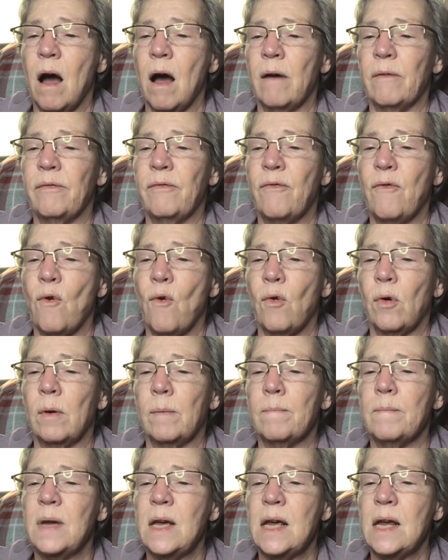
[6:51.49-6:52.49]
for
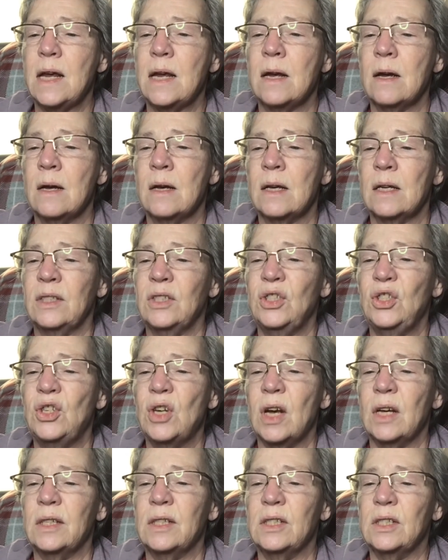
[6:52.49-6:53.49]
me
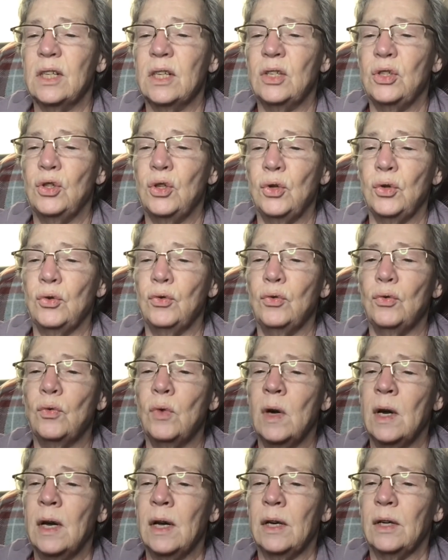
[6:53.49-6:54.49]
just
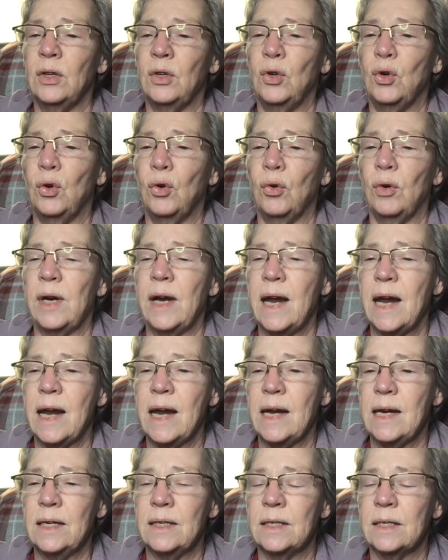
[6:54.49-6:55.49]
to
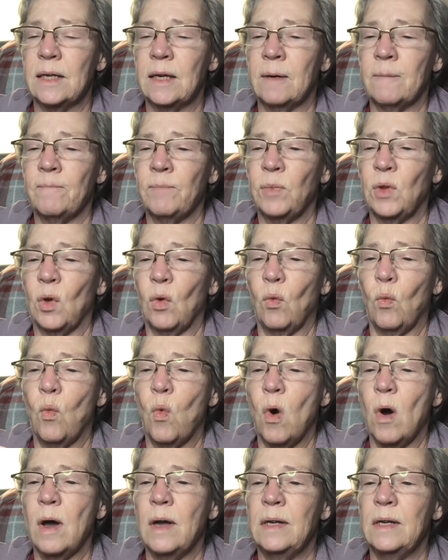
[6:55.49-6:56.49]
create
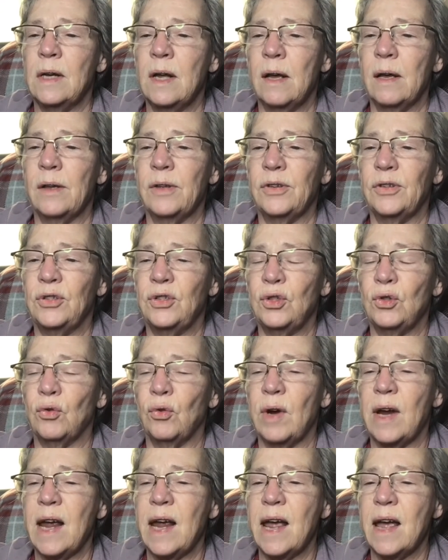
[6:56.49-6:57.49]
one
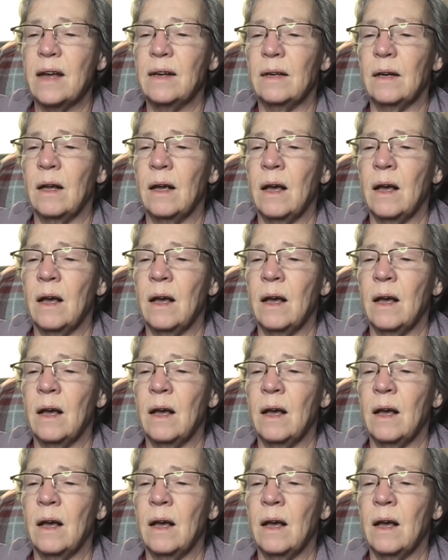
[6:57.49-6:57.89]
strand